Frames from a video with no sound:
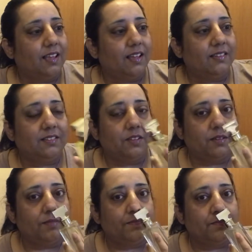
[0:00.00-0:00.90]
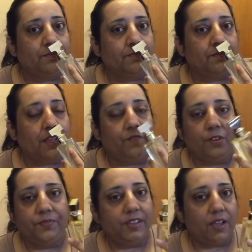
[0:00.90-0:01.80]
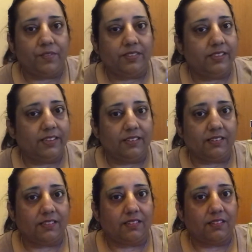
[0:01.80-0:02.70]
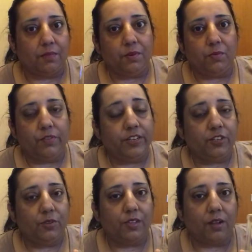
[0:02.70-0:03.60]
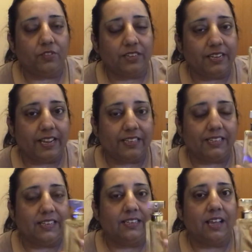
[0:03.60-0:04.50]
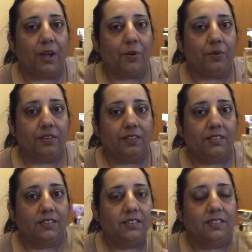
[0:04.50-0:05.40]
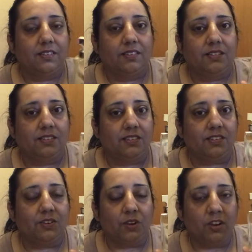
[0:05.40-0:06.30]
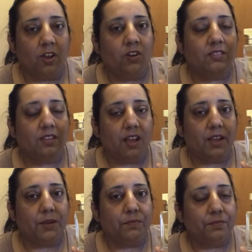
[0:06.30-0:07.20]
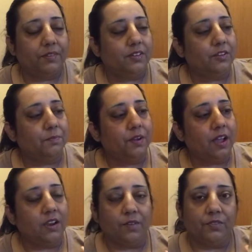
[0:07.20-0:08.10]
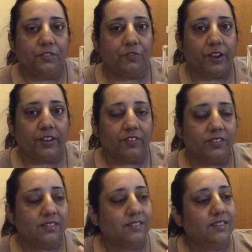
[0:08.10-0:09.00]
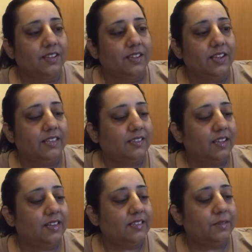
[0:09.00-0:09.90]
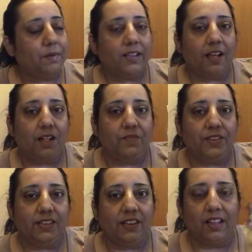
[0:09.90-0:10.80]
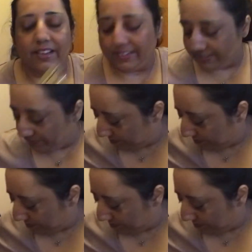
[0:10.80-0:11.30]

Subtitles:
And I've loved it ever since. I mean, we're in 2018 now. You know, a long time. But I love this fragrance. Eternity by Calvin Klein.